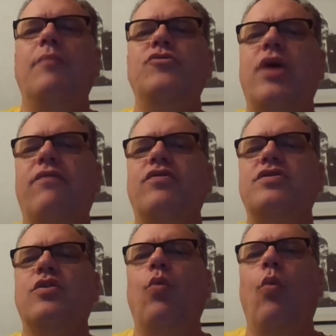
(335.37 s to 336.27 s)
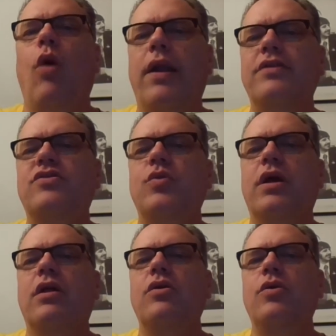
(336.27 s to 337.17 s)
Jefferson wanted to
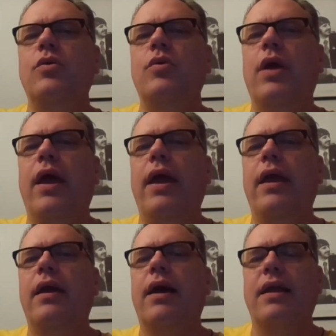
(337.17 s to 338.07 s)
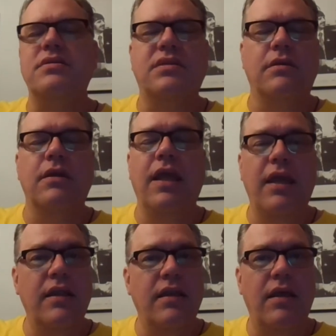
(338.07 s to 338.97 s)
include a codicil
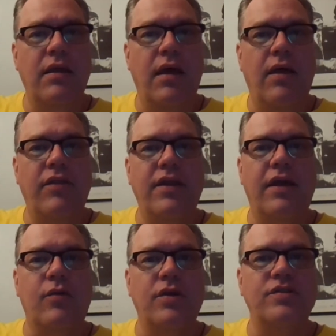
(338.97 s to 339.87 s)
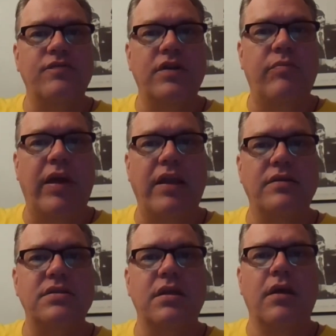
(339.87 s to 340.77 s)
in the Declaration of
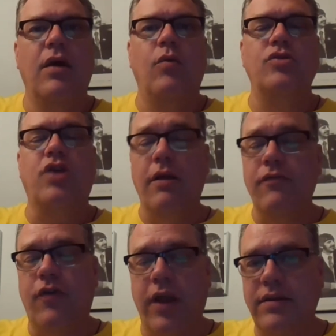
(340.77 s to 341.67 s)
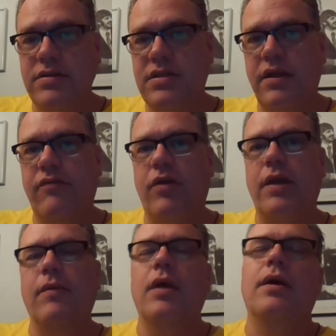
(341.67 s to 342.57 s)
Independence, which called for an end to
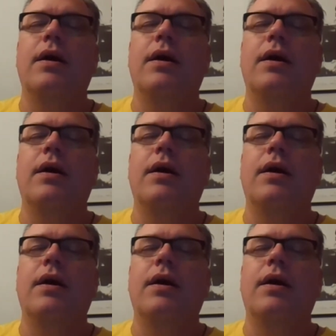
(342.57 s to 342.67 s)
slavery.